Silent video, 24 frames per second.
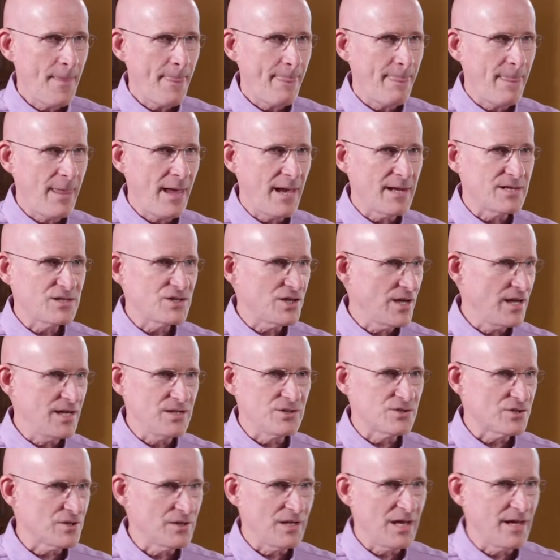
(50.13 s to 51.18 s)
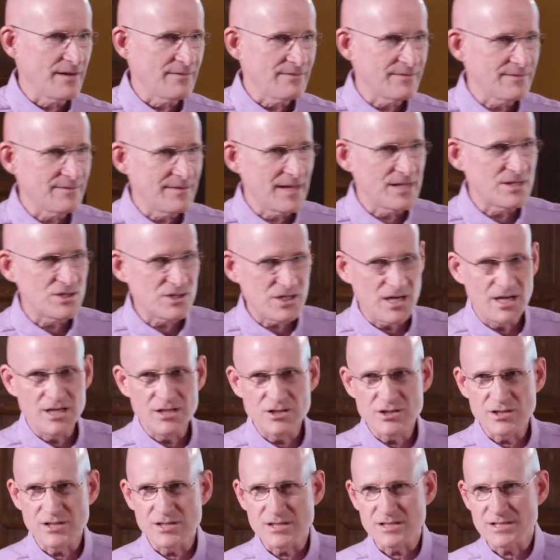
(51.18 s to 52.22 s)
that change your life, that
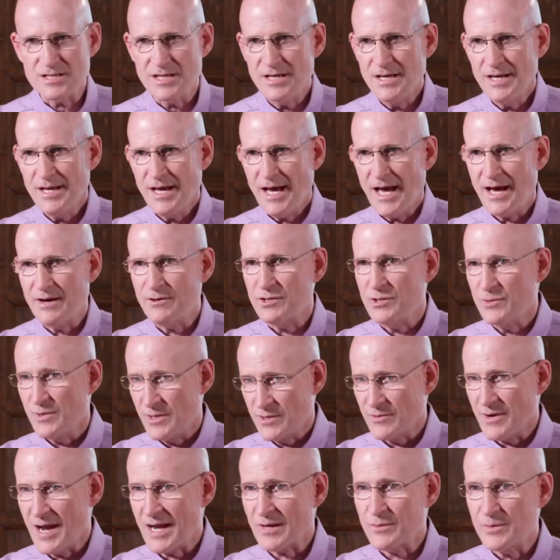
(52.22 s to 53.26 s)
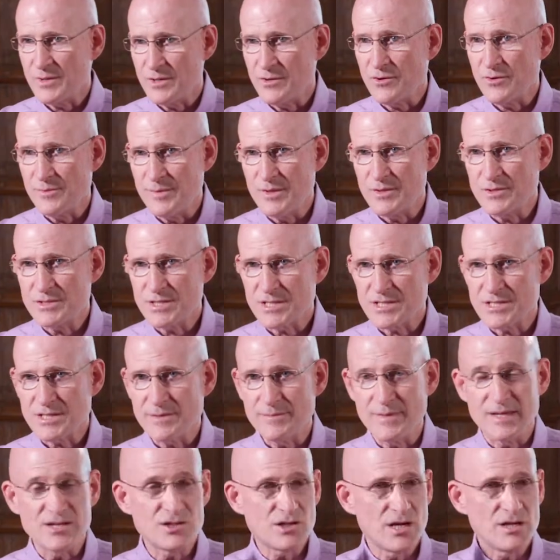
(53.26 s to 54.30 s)
changes how you interact with your immune
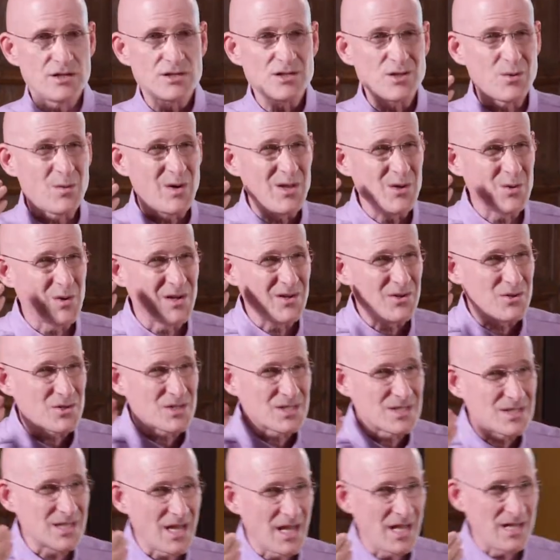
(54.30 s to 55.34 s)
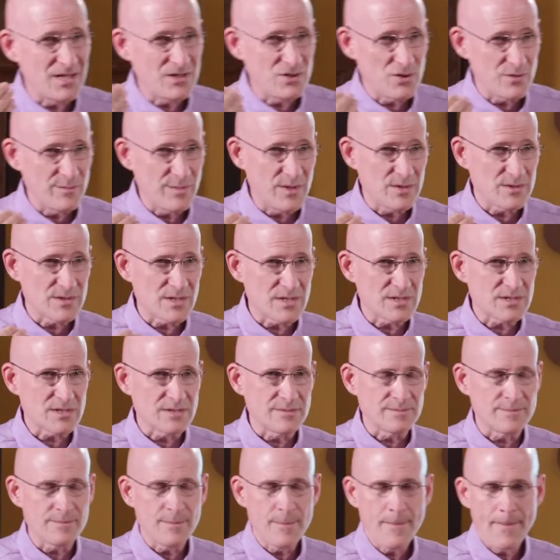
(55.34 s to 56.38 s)
system, that changes the way you understand your immune
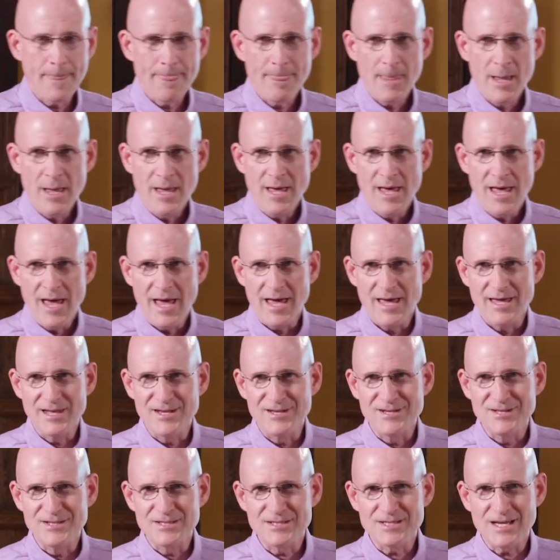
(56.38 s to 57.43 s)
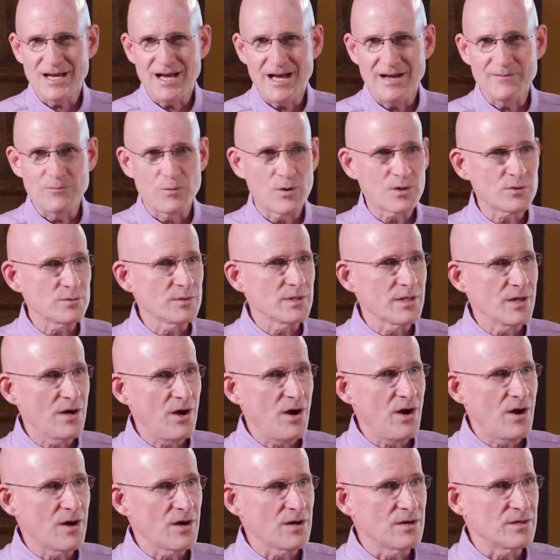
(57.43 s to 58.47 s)
system. And I've worked really
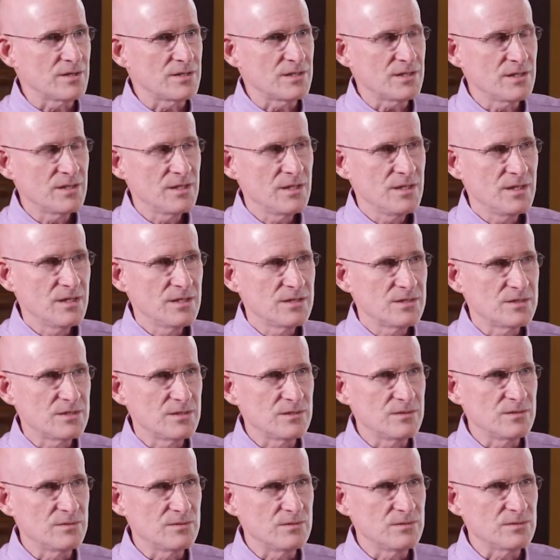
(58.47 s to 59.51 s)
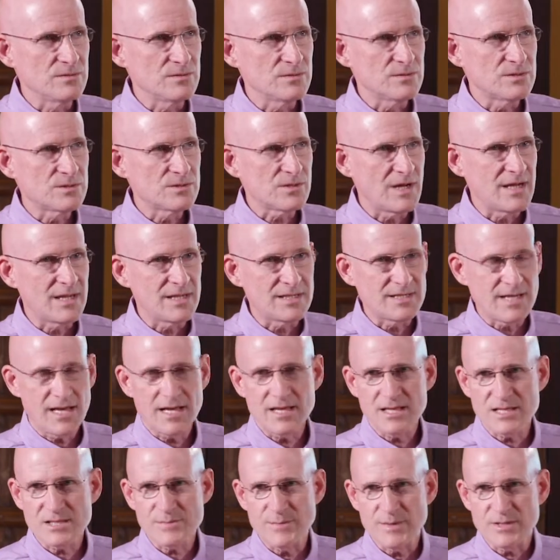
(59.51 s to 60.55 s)
hard to try to
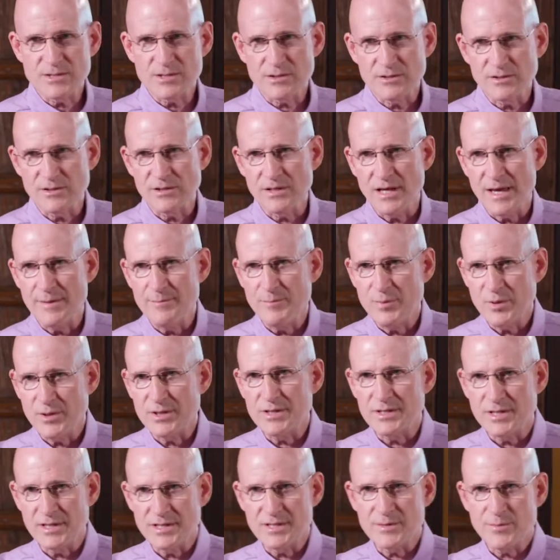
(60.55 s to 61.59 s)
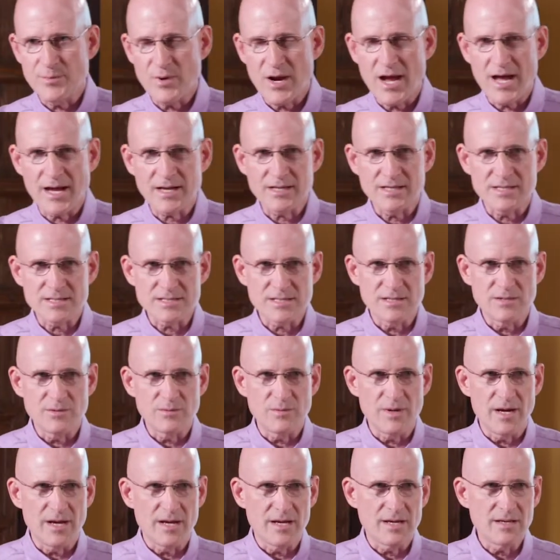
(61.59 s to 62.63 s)
take this material and put it into practice in a
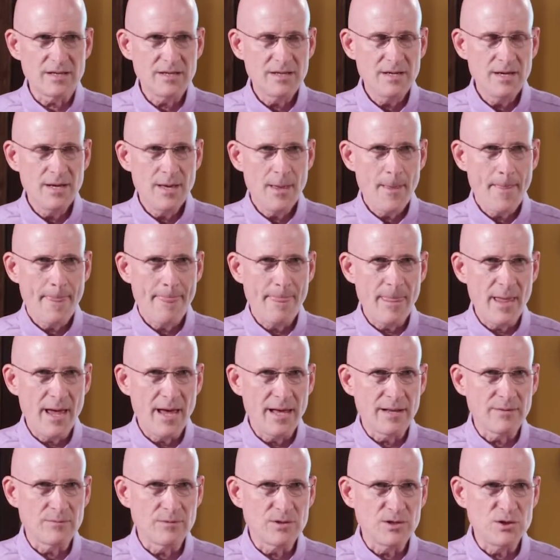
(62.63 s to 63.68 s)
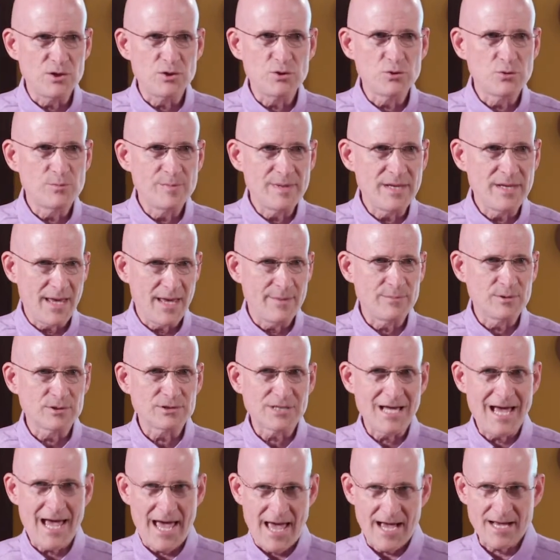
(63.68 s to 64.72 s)
way that you'll able
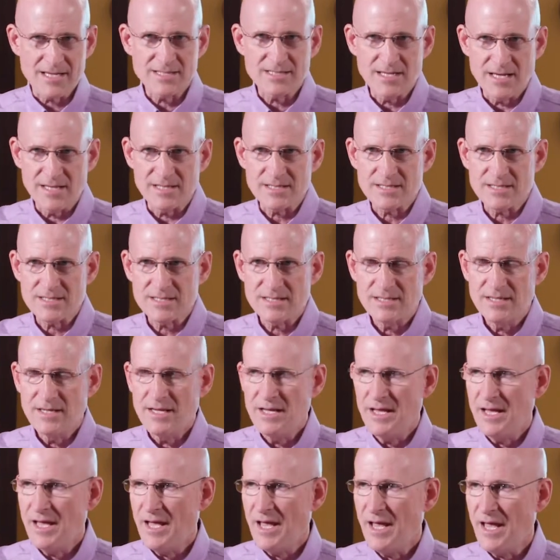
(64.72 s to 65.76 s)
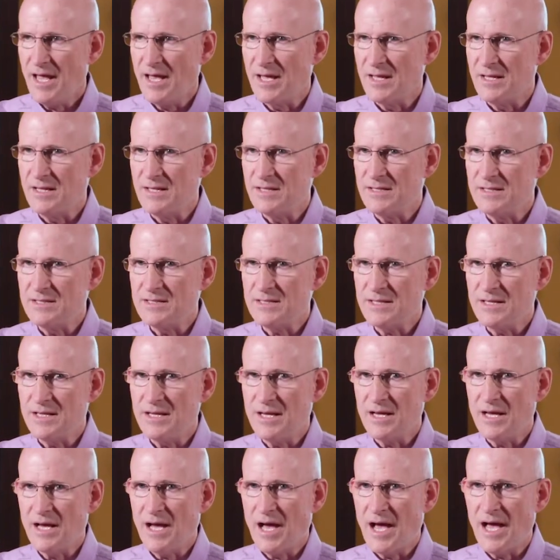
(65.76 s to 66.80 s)
to access. And
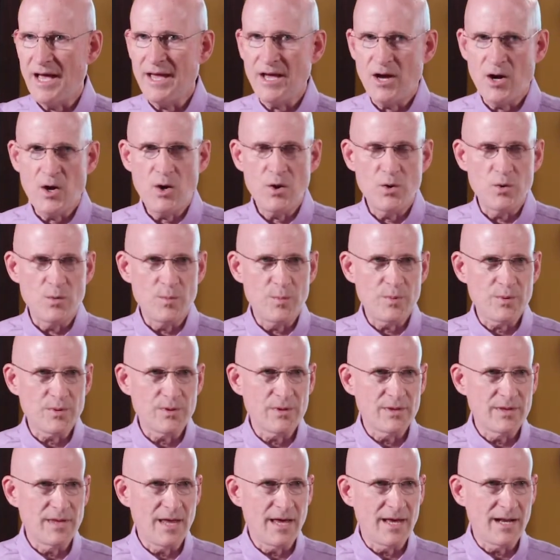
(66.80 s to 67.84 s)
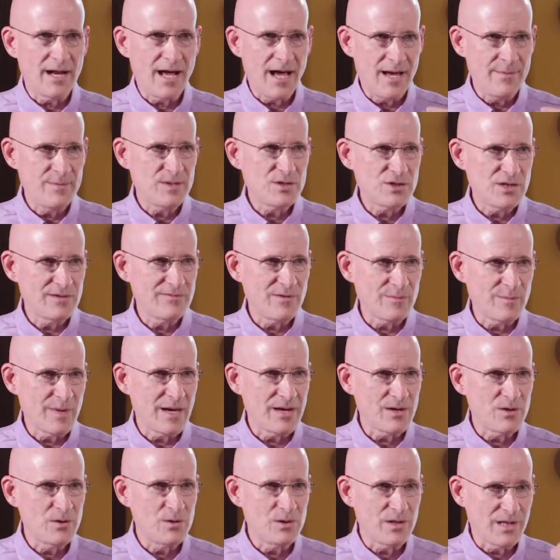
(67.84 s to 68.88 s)
I hope that I'm achieving
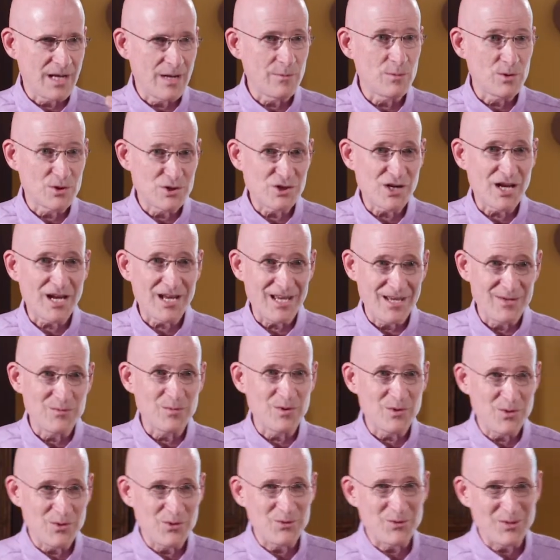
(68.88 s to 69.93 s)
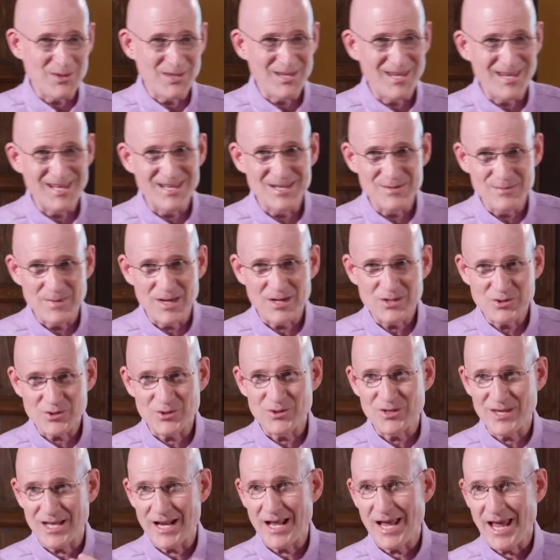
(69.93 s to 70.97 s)
my goal, and I will check in with you at the end to make
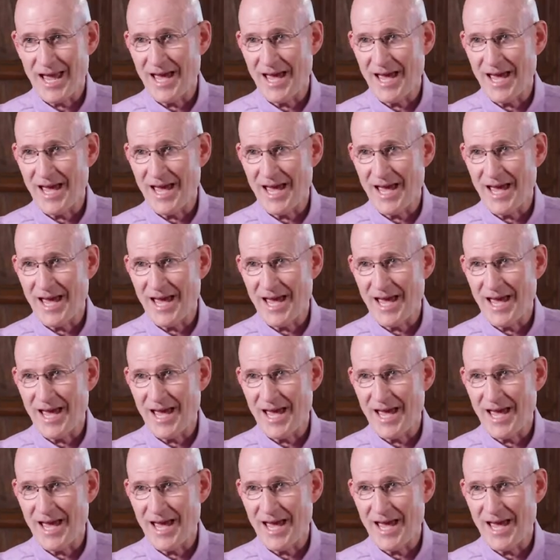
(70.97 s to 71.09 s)
sure that I